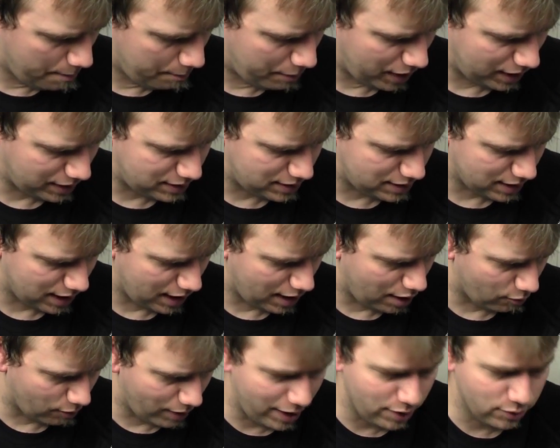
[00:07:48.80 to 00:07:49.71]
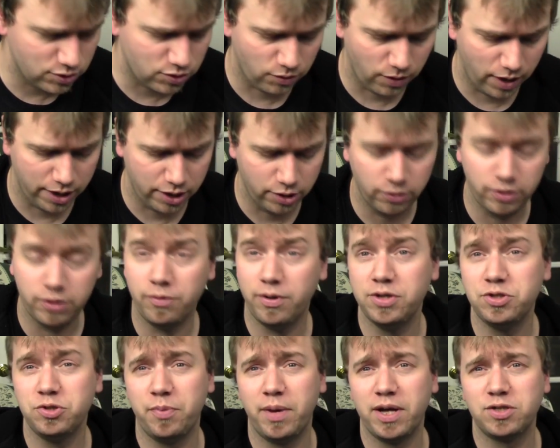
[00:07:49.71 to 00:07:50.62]
But a Rhino's a Rhino and a
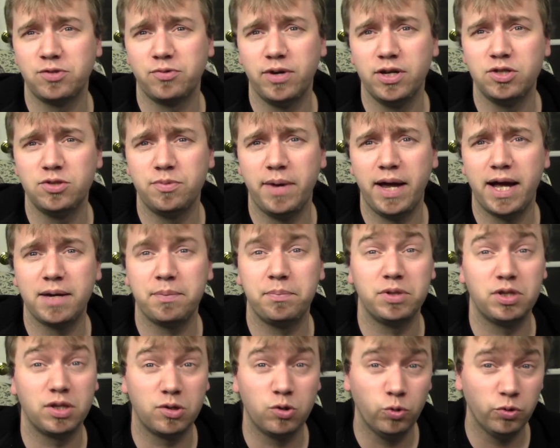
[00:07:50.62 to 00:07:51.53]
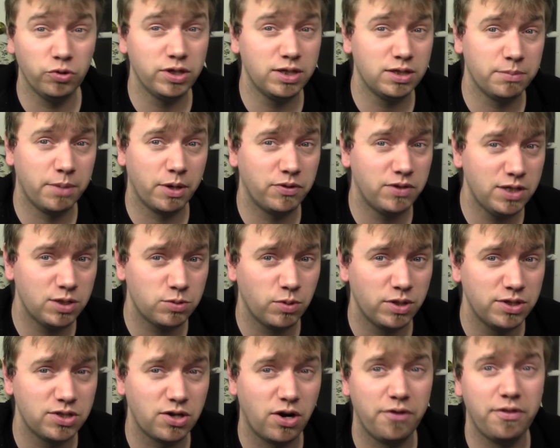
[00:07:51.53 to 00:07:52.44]
Razorback's a Razorback. But the cool thing about these
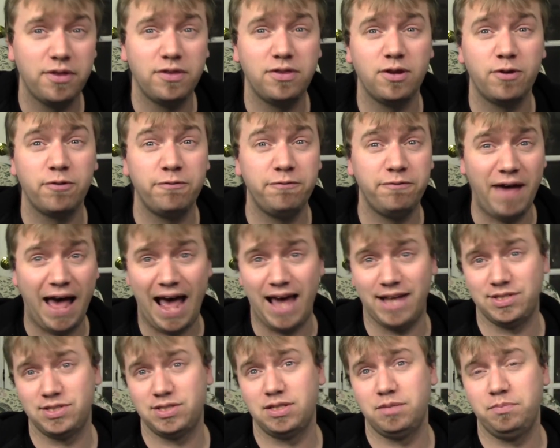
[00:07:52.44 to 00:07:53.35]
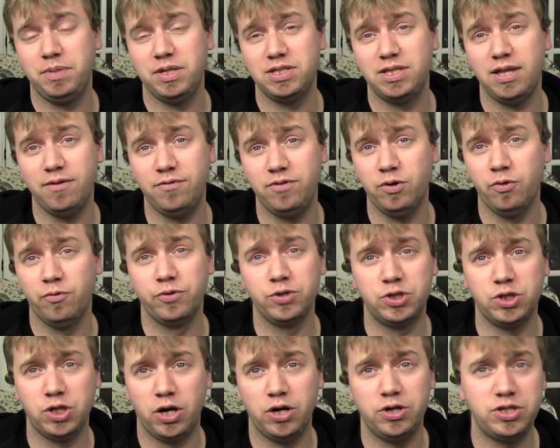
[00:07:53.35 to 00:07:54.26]
ones are that they're fast because they have the
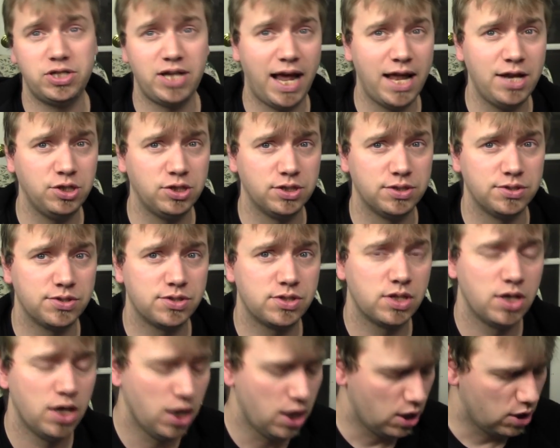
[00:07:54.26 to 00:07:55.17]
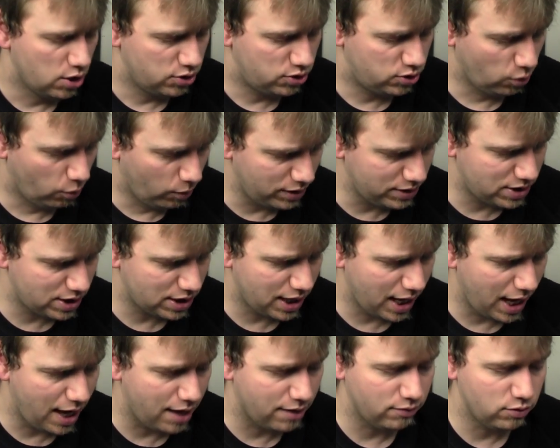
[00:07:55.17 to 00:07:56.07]
overcharged engines. So once
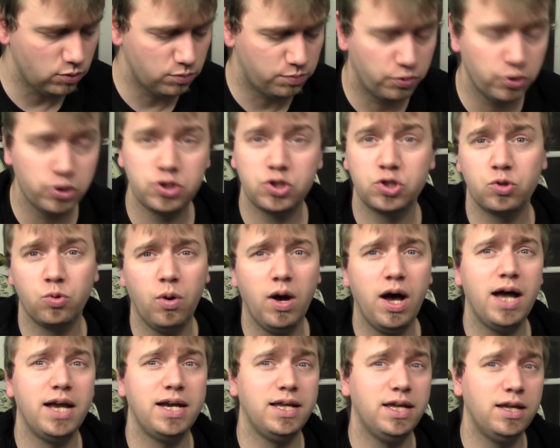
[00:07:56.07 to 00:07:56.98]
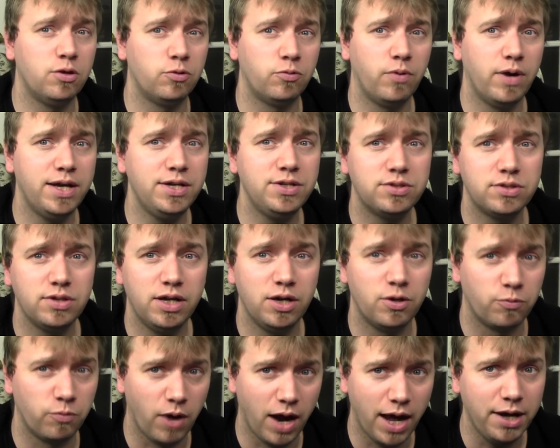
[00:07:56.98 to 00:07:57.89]
again, you put a squad in a
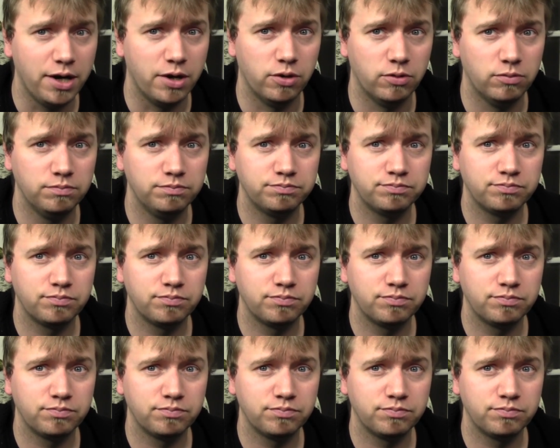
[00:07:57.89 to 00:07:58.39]
Rhino.